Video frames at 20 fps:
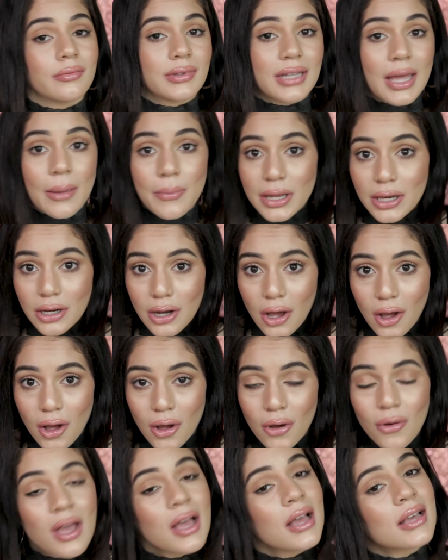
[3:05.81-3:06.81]
let me
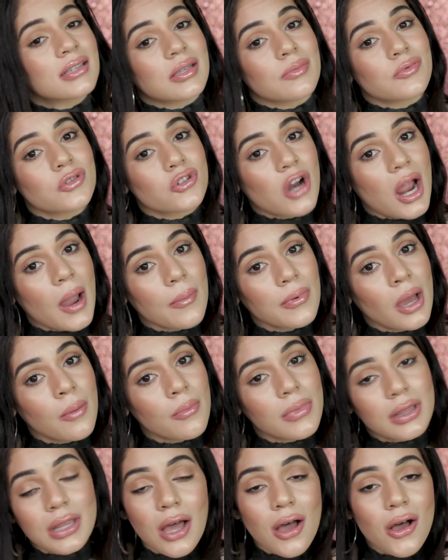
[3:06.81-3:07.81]
know, subscribe
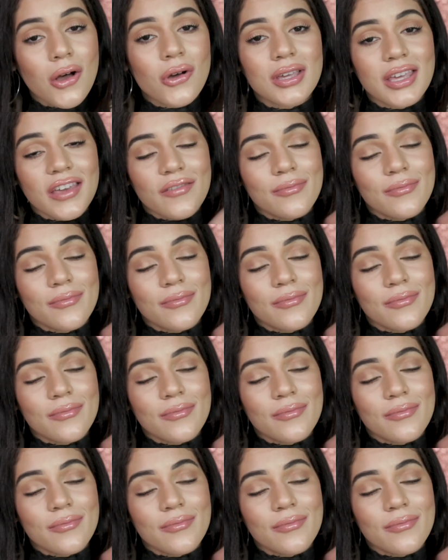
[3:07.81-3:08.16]
down below,